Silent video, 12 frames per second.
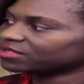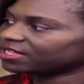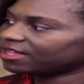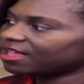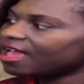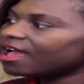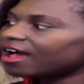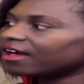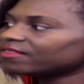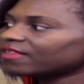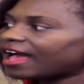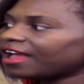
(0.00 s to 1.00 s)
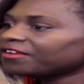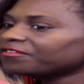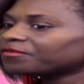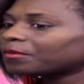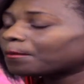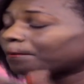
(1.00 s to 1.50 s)
sexually. A lot
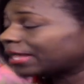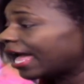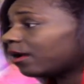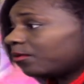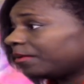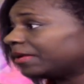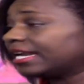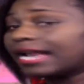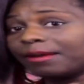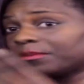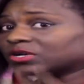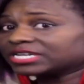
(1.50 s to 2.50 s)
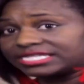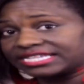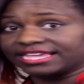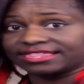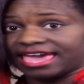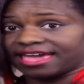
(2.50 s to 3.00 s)
of black women, and I'm going to
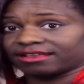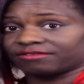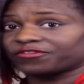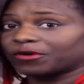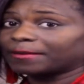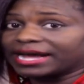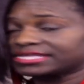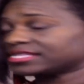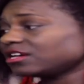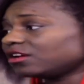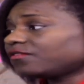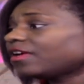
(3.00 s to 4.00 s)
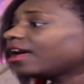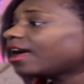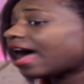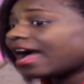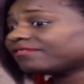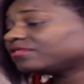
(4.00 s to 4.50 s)
say that for myself,
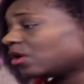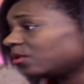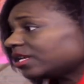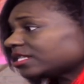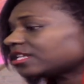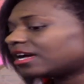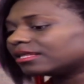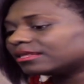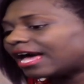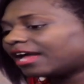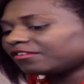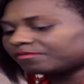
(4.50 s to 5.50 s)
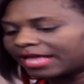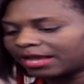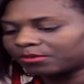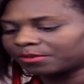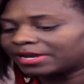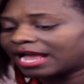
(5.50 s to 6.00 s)
I've noticed a lot of
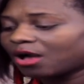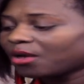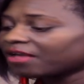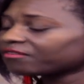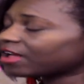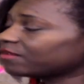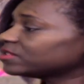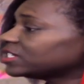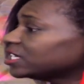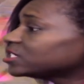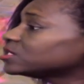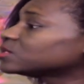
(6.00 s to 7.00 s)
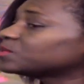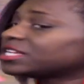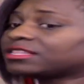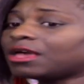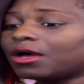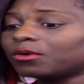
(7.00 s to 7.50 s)
black women, I'll have conversations
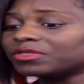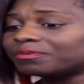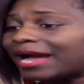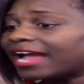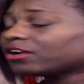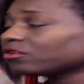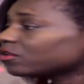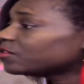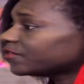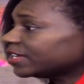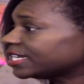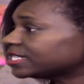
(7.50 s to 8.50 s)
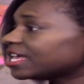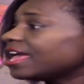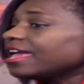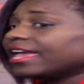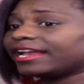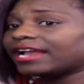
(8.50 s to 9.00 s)
with my girlfriends,
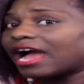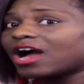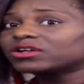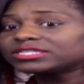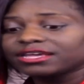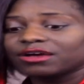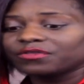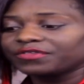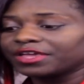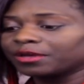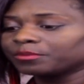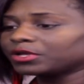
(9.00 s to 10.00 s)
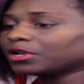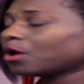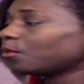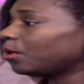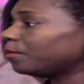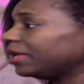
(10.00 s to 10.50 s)
and I'll tell them,
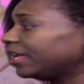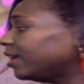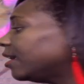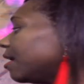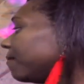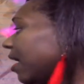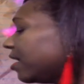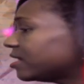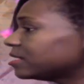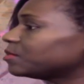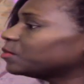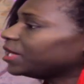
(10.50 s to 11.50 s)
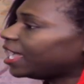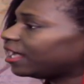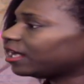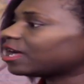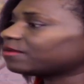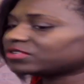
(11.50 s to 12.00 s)
well, me and my husband, we
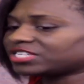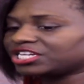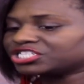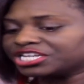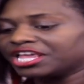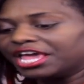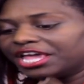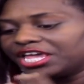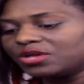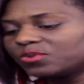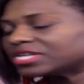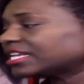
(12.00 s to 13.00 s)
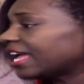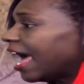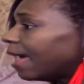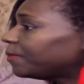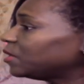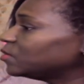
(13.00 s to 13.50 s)
had a conversation. He wasn't
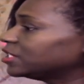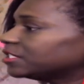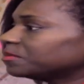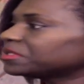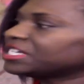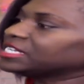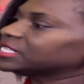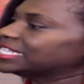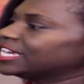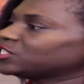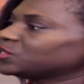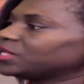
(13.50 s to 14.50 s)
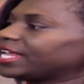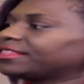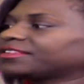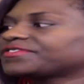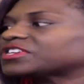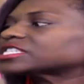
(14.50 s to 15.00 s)
happy with some things sexually,
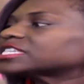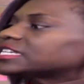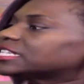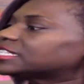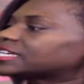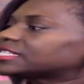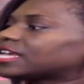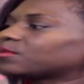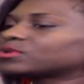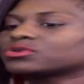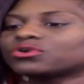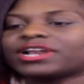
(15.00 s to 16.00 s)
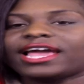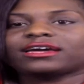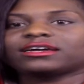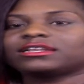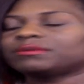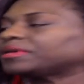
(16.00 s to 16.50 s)
and the first thing that they say was, girl,
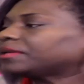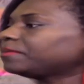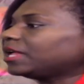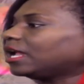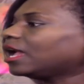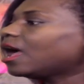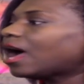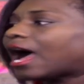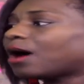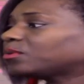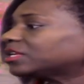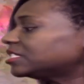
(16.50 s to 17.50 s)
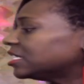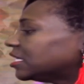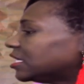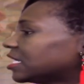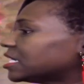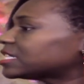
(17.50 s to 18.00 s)
that couldn't have been me. I would have
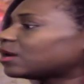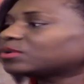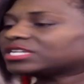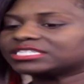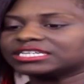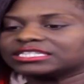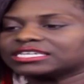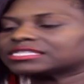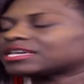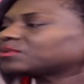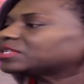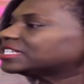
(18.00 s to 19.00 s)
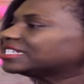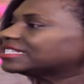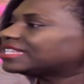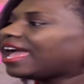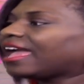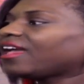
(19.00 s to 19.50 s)
did this, I would have did this, I would have
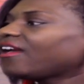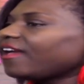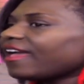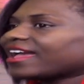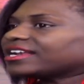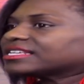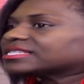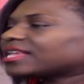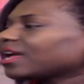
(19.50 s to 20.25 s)
did that. And